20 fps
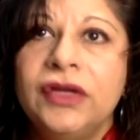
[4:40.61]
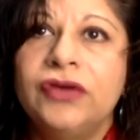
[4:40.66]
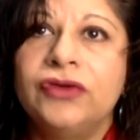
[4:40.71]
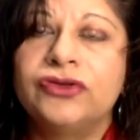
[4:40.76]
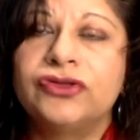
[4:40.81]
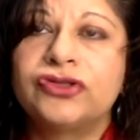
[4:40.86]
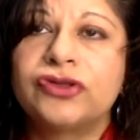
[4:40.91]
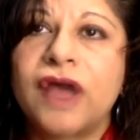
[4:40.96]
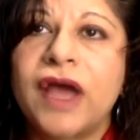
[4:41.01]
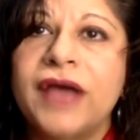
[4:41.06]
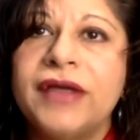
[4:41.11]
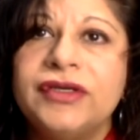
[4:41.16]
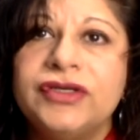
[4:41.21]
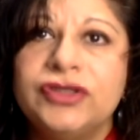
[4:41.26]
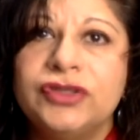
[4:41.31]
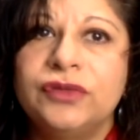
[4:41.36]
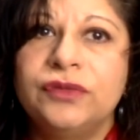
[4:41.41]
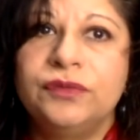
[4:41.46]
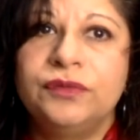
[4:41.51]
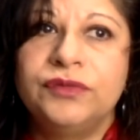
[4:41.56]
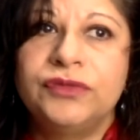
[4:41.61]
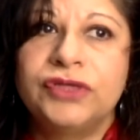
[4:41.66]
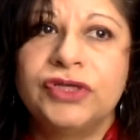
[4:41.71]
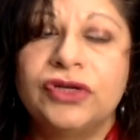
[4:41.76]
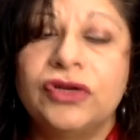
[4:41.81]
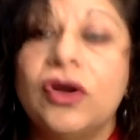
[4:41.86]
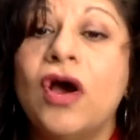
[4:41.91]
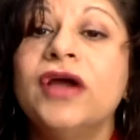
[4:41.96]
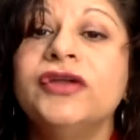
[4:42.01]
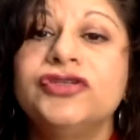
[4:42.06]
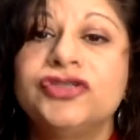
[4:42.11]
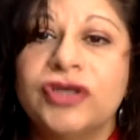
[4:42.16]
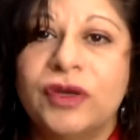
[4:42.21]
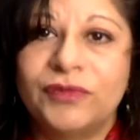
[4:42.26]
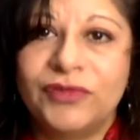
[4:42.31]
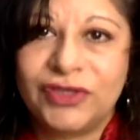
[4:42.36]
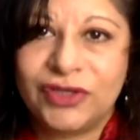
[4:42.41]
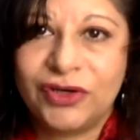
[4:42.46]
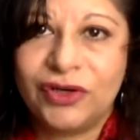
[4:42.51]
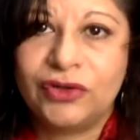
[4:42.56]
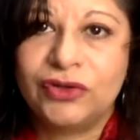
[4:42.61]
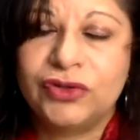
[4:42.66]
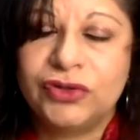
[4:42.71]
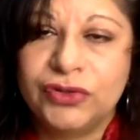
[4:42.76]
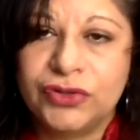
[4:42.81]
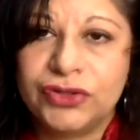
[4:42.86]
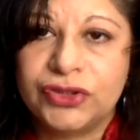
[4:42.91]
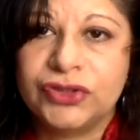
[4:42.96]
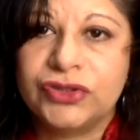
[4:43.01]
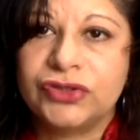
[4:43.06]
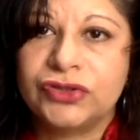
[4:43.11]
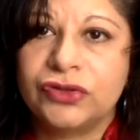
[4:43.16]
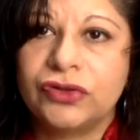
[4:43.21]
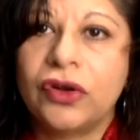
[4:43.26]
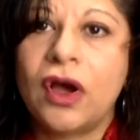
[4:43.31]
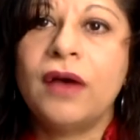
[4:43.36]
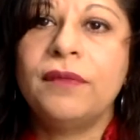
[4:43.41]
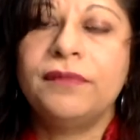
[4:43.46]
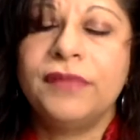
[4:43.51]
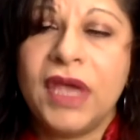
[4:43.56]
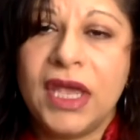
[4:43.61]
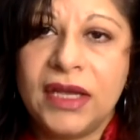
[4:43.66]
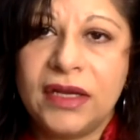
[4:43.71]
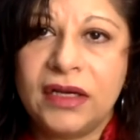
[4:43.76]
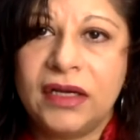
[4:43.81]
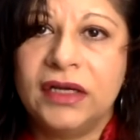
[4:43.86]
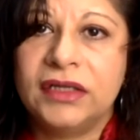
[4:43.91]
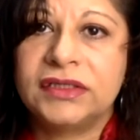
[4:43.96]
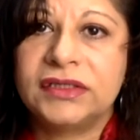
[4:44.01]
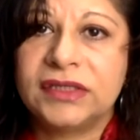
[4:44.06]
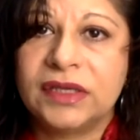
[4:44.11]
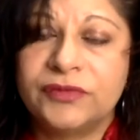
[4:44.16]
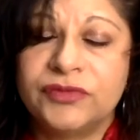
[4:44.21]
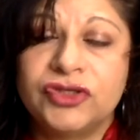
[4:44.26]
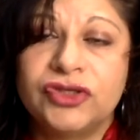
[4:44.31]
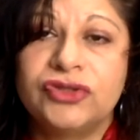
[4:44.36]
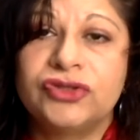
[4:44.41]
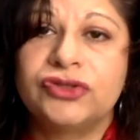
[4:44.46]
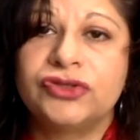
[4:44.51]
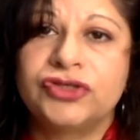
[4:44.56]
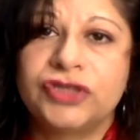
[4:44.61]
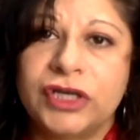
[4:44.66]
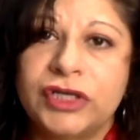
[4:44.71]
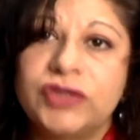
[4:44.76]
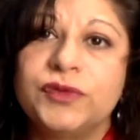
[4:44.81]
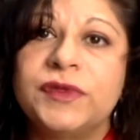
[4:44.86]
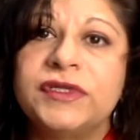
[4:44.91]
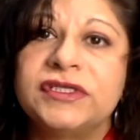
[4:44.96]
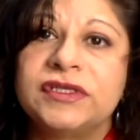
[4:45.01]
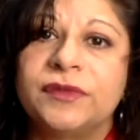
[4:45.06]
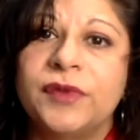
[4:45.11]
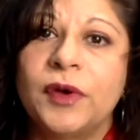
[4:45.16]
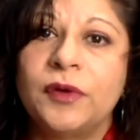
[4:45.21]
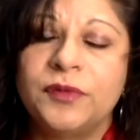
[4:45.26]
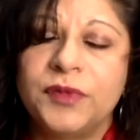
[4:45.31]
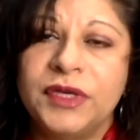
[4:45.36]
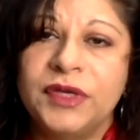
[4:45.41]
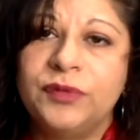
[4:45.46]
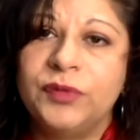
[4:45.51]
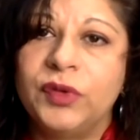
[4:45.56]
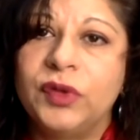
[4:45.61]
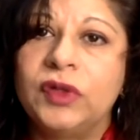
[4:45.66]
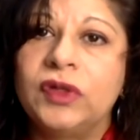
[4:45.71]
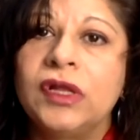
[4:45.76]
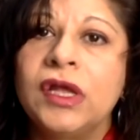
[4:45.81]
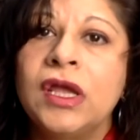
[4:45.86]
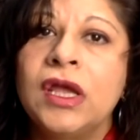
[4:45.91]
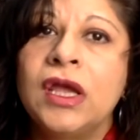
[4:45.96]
try to not jump to conclusions or not make assumptions or judgments about people.